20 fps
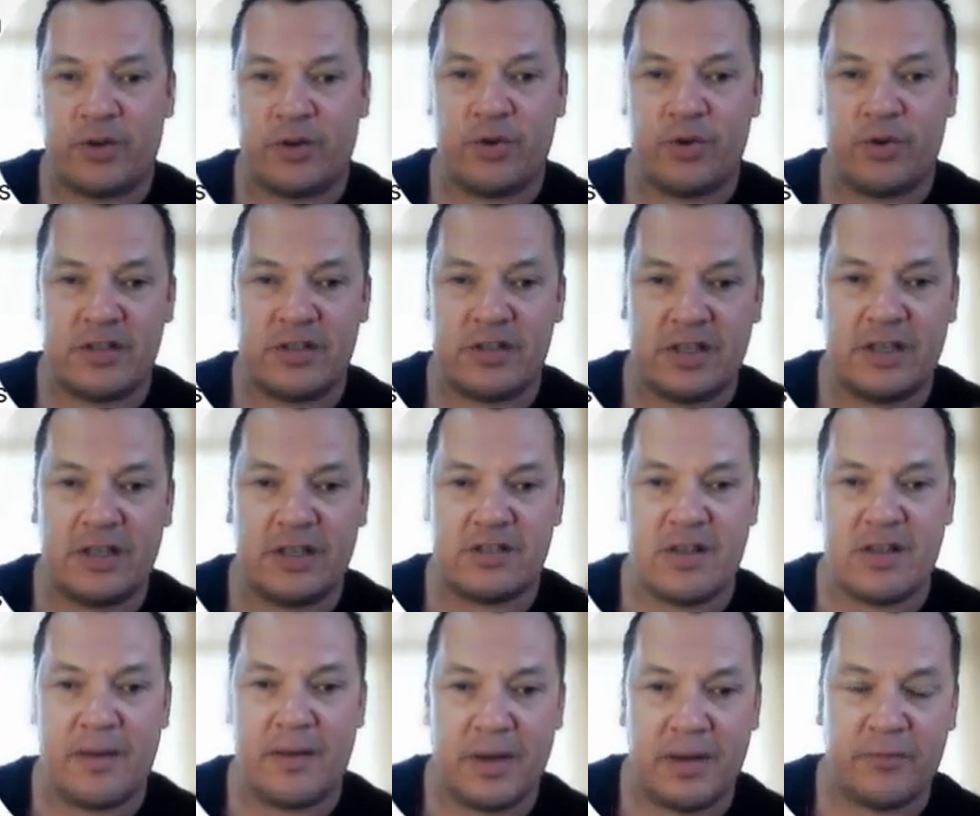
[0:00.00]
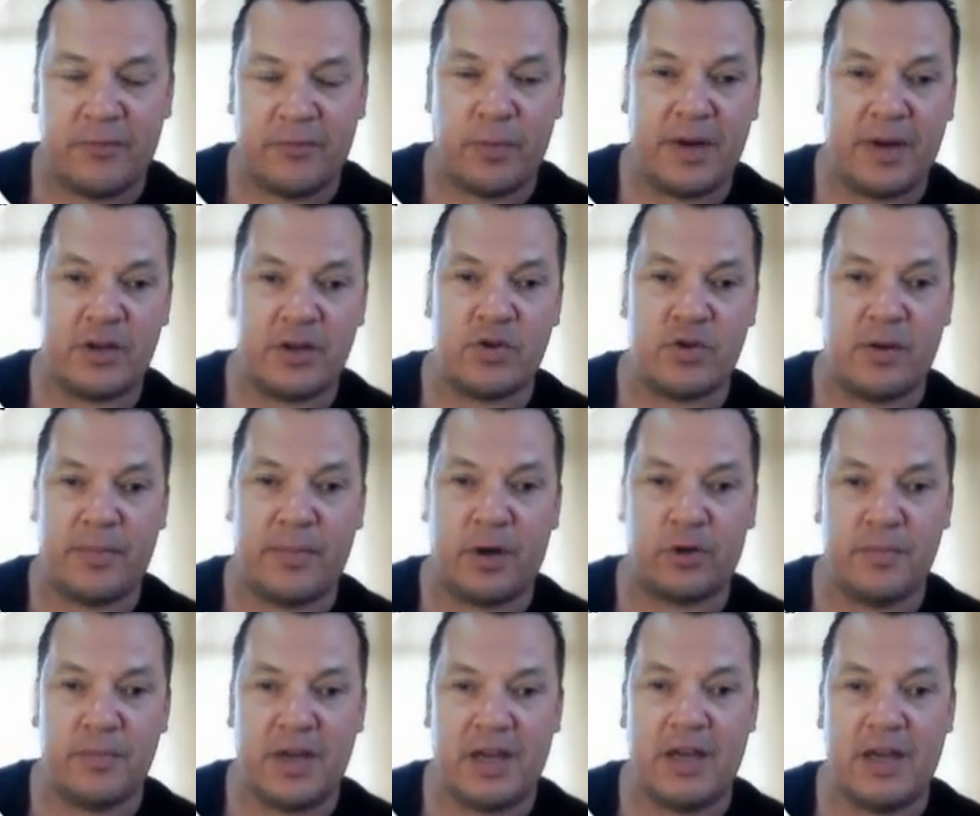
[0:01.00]
you can see some information
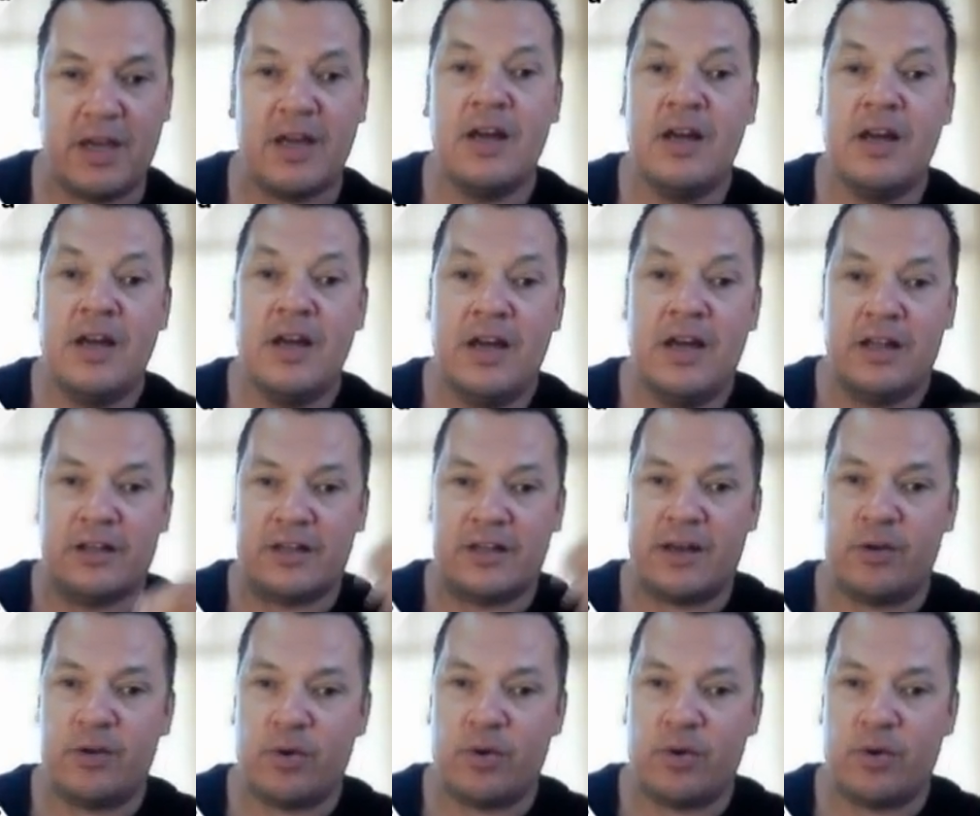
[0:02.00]
about me, then you